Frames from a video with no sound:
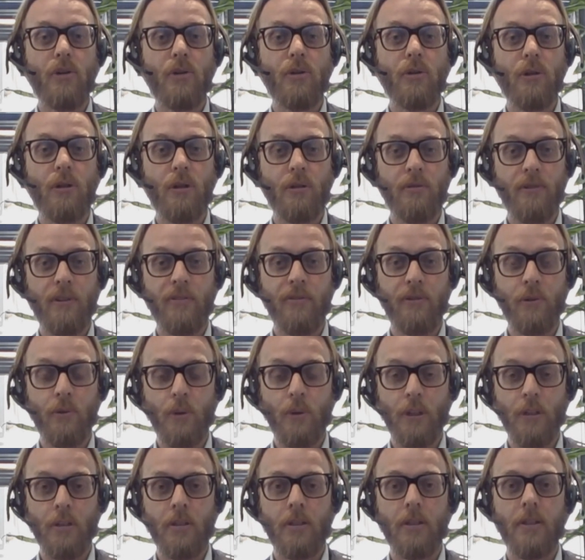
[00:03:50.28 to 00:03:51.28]
compression of a
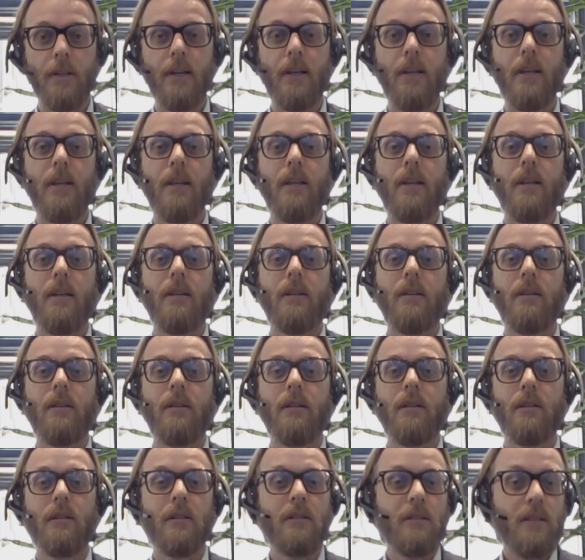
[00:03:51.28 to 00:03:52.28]
fluid.
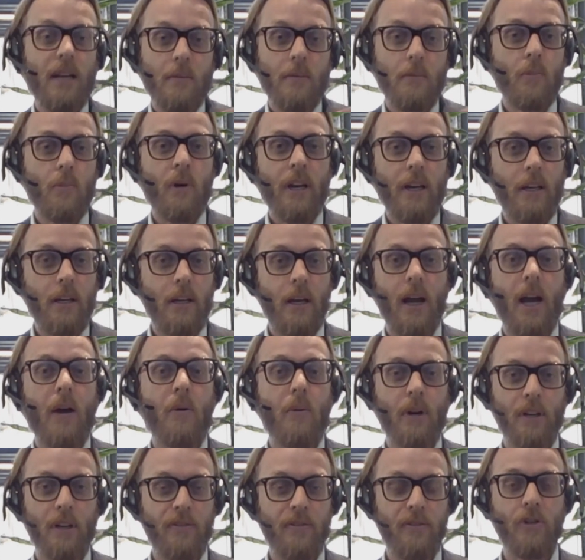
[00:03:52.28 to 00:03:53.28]
The same
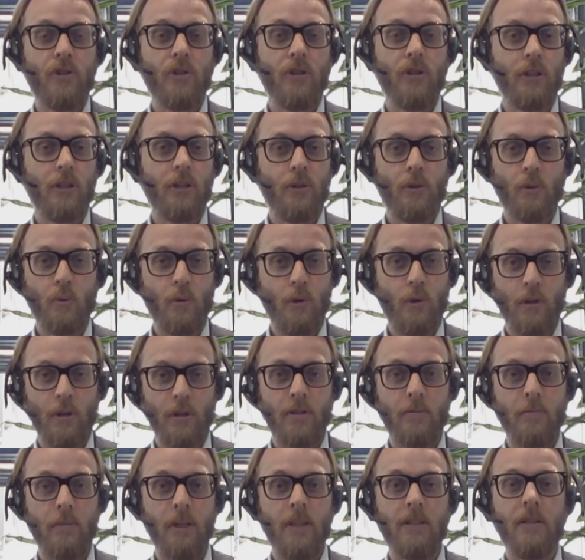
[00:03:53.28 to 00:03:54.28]
way our refrigerator
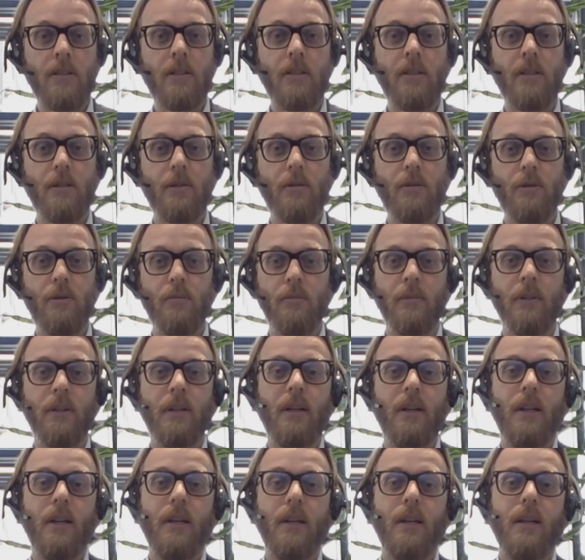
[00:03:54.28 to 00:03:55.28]
works basically at
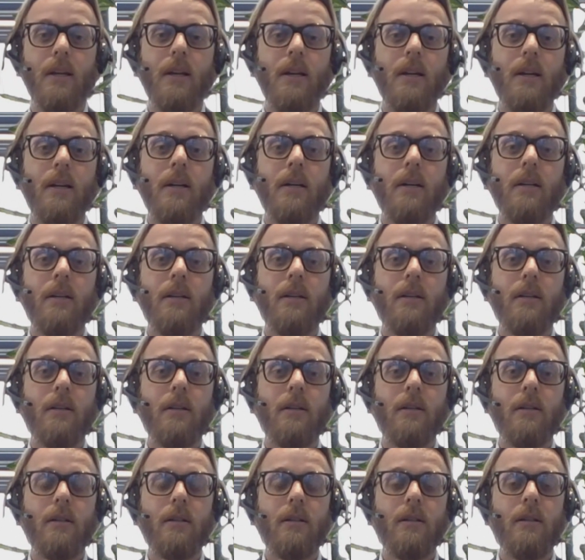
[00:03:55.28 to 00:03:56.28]
home.
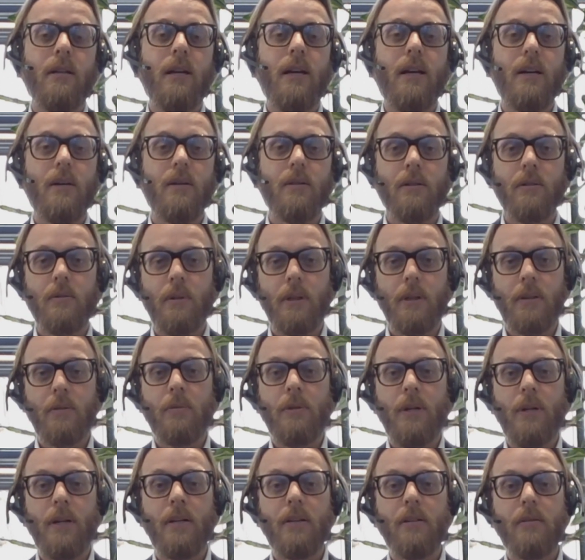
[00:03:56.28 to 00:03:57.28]
Now,
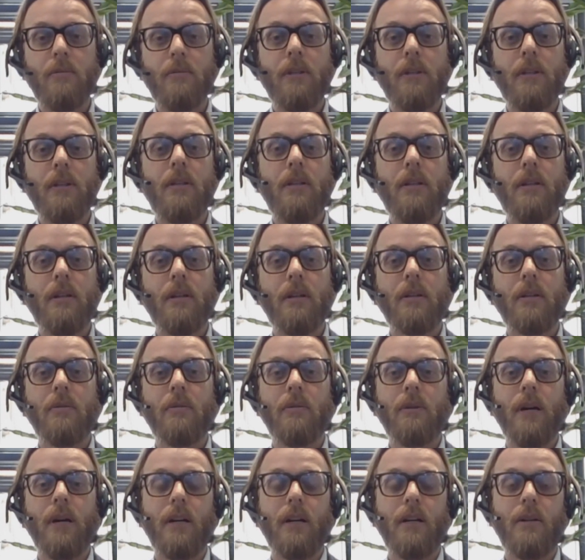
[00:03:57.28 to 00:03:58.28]
what we are doing
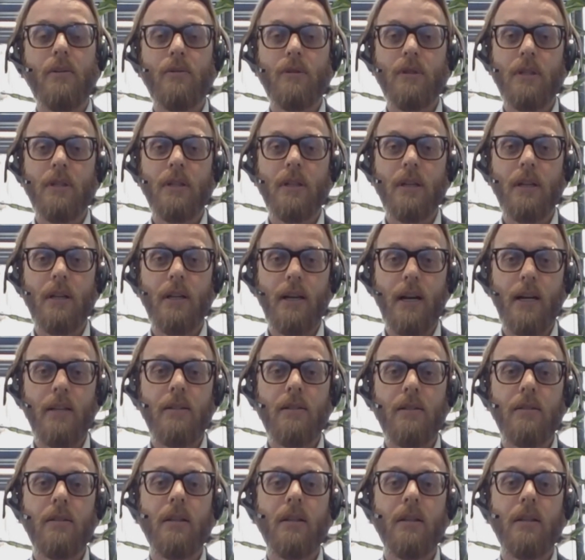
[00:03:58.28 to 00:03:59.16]
here, we are using